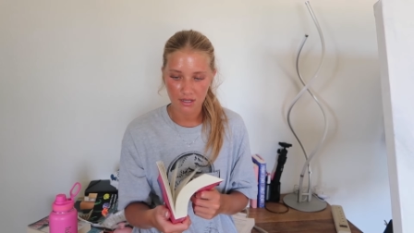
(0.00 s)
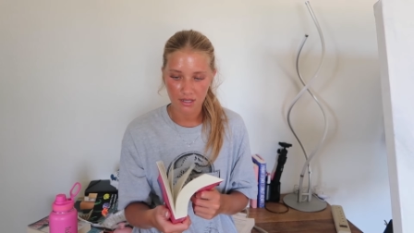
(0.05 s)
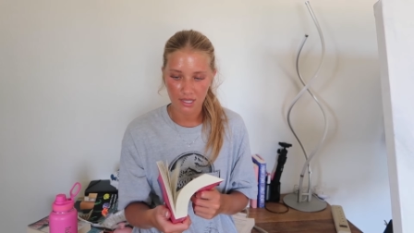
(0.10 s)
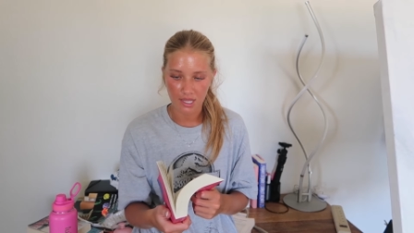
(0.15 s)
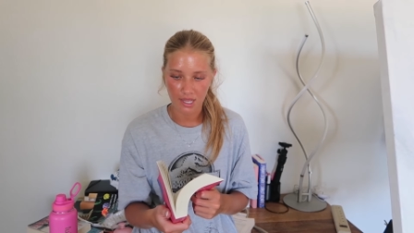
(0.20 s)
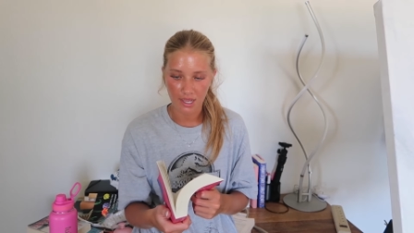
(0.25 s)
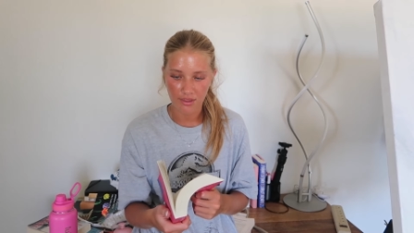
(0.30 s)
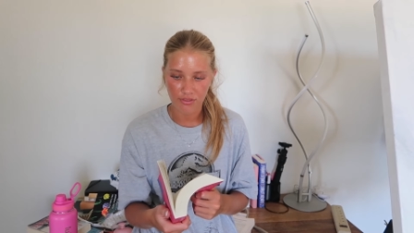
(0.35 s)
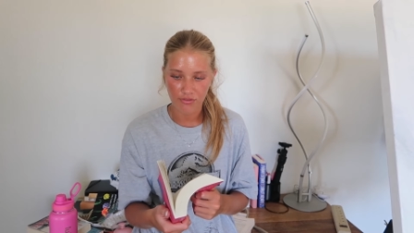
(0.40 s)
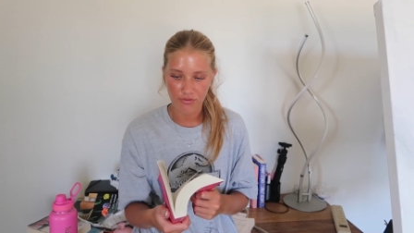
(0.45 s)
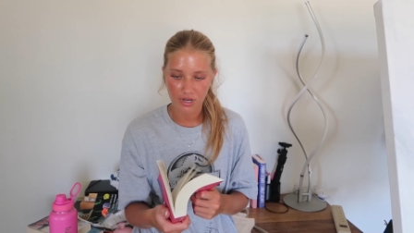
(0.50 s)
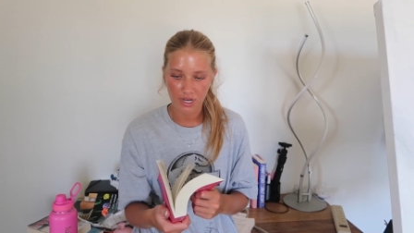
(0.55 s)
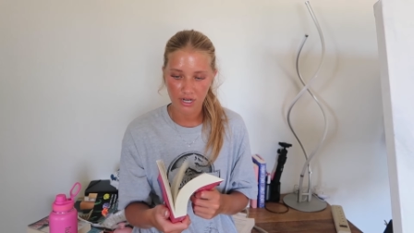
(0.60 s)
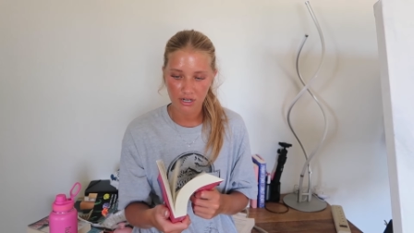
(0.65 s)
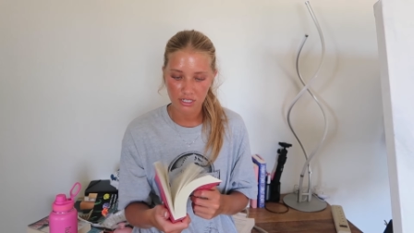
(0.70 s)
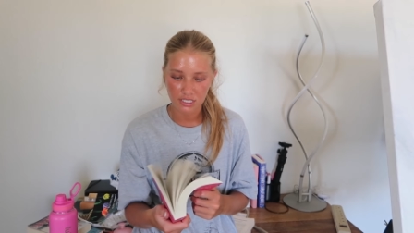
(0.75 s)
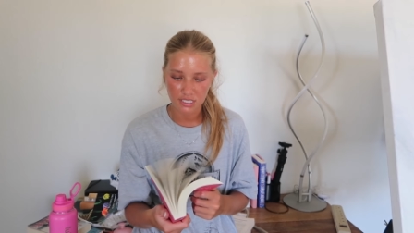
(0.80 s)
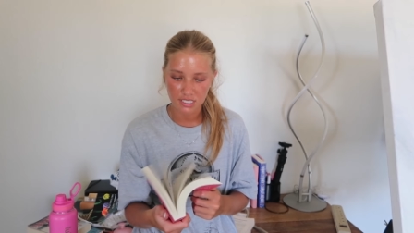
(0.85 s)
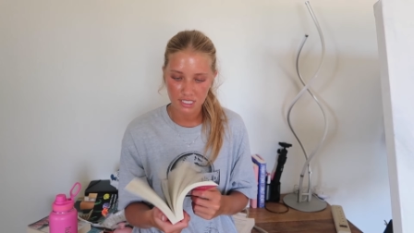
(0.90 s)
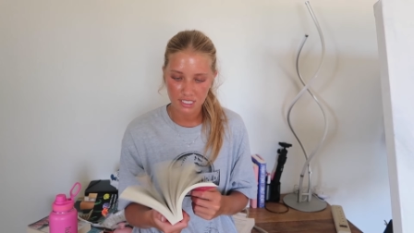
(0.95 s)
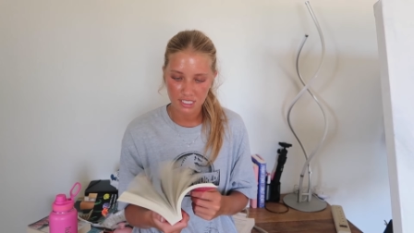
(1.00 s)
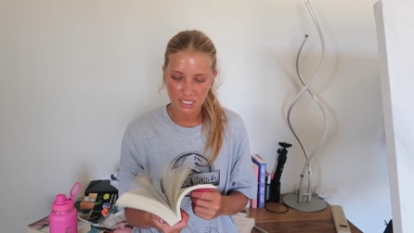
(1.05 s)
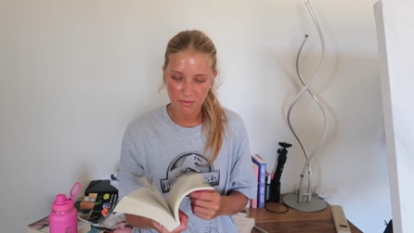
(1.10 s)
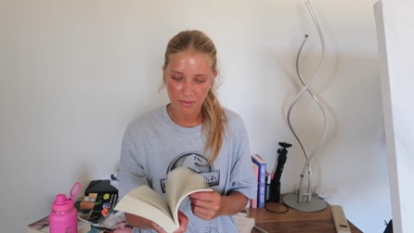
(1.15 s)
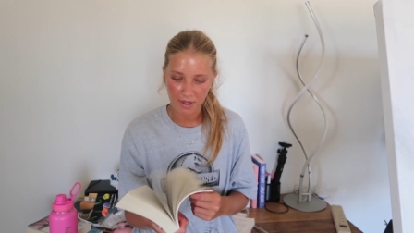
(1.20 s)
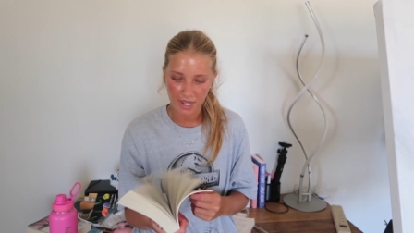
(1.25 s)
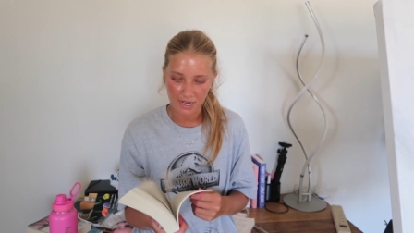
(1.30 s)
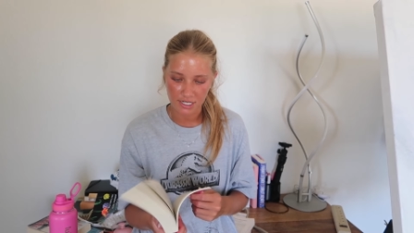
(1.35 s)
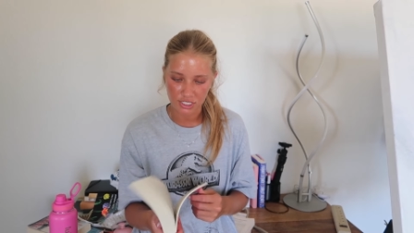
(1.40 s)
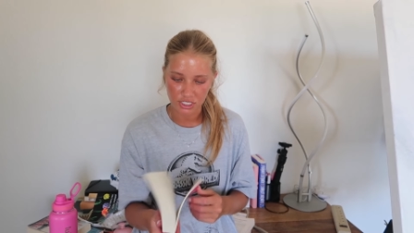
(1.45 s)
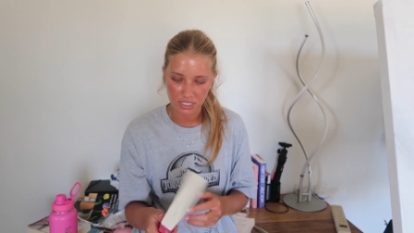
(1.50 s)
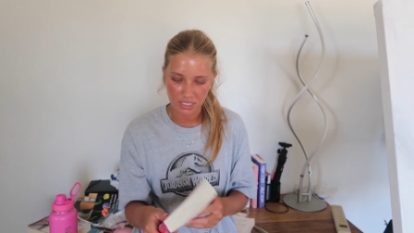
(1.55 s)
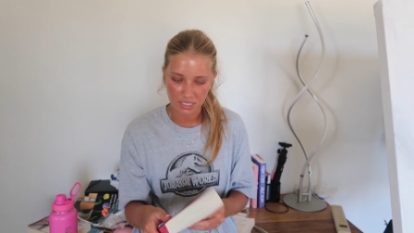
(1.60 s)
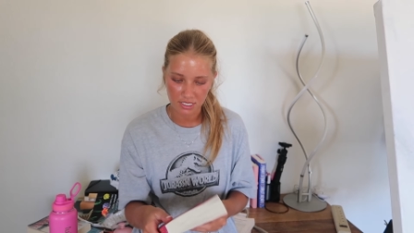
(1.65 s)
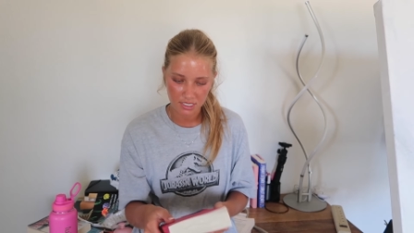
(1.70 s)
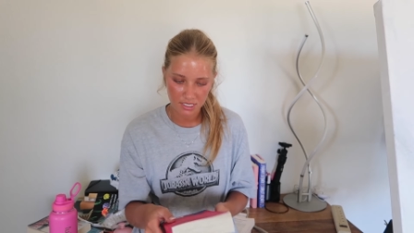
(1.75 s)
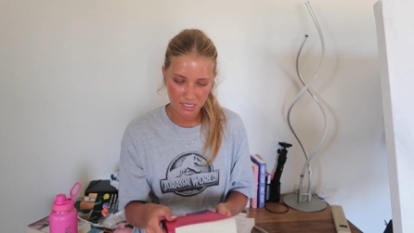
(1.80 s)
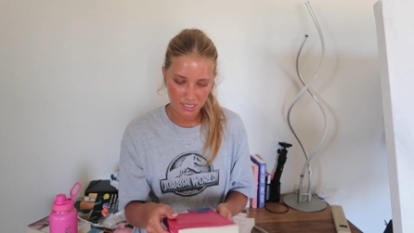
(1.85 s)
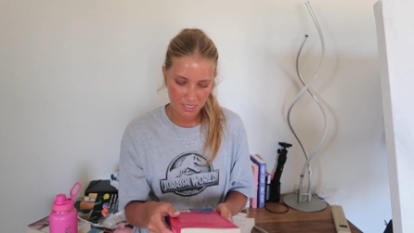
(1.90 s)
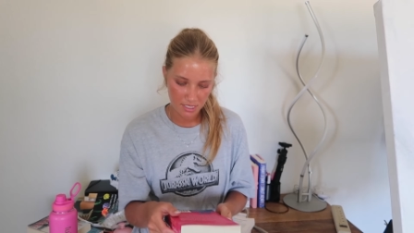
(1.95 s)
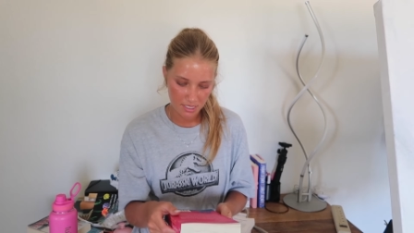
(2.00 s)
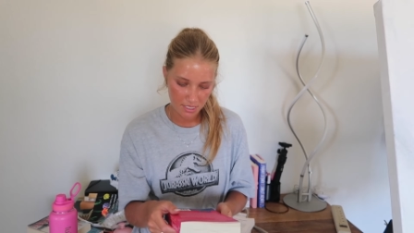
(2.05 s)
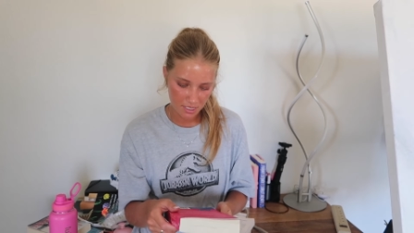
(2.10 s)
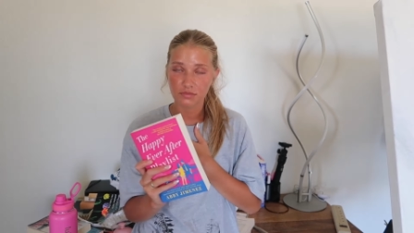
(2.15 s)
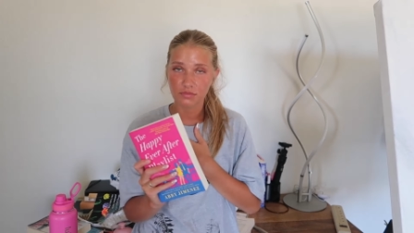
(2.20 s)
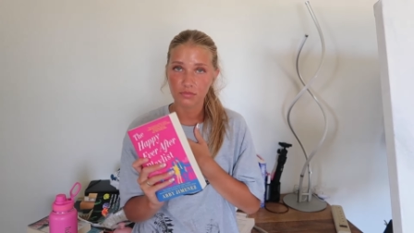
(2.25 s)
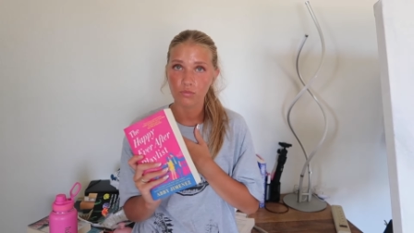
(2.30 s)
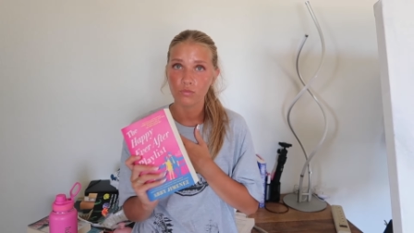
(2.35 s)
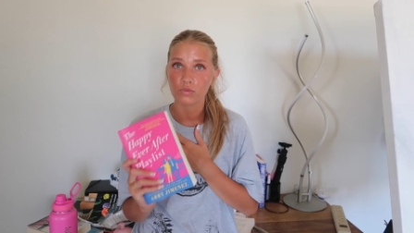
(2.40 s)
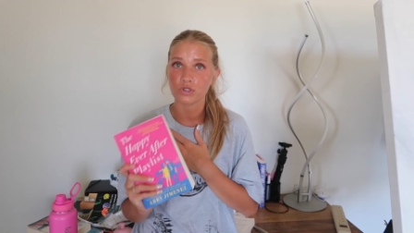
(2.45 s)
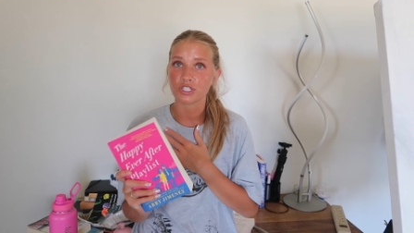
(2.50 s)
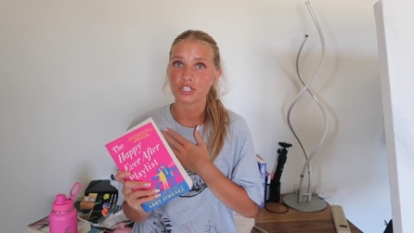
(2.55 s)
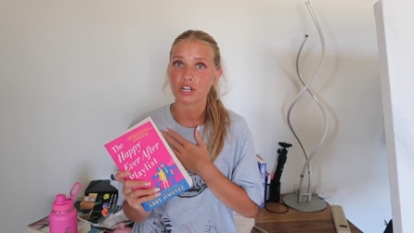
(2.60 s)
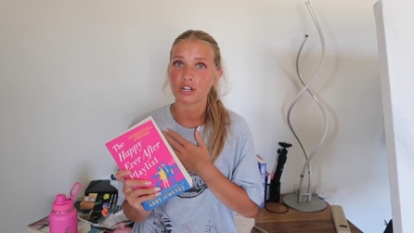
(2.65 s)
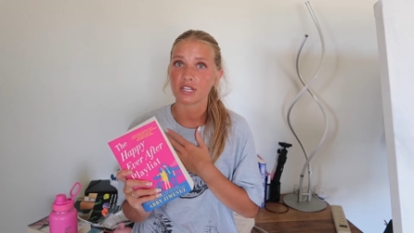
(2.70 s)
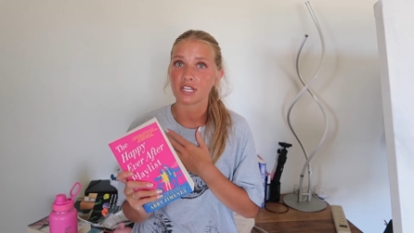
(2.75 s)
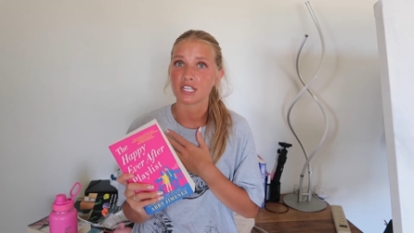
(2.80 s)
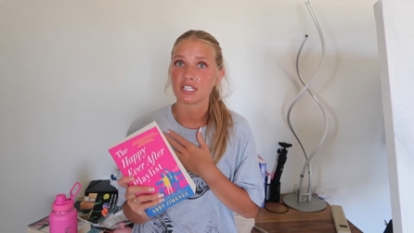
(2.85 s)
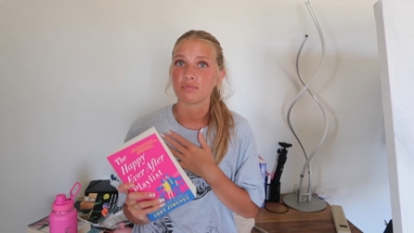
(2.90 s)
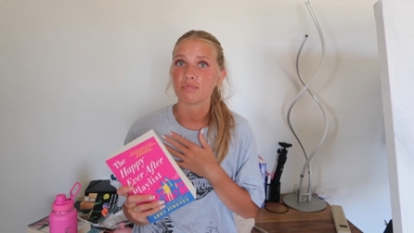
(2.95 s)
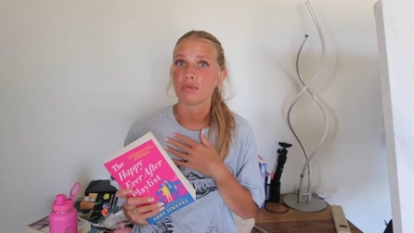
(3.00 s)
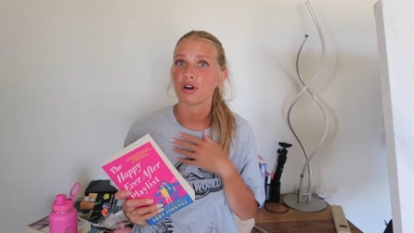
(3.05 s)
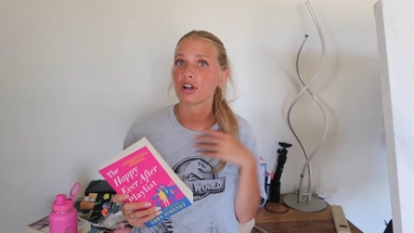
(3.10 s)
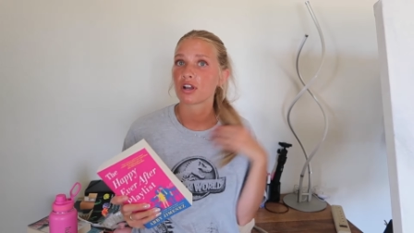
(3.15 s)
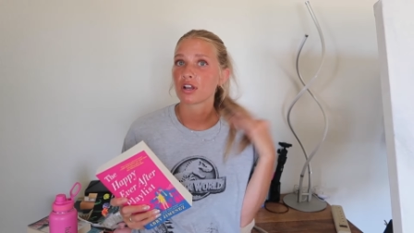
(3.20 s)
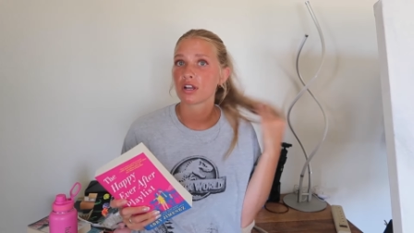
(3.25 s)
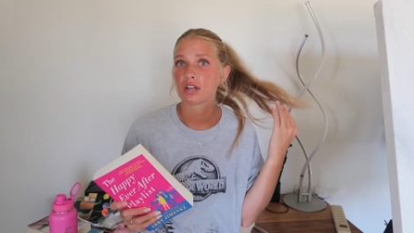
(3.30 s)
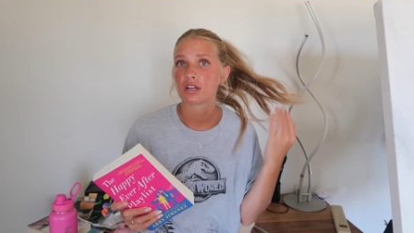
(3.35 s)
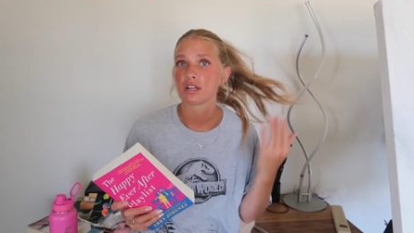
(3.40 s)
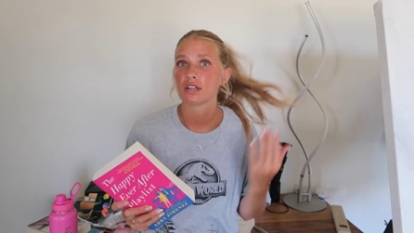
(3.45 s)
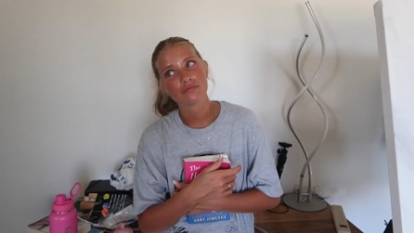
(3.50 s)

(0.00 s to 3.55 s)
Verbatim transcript: like 360 pages we'll start this book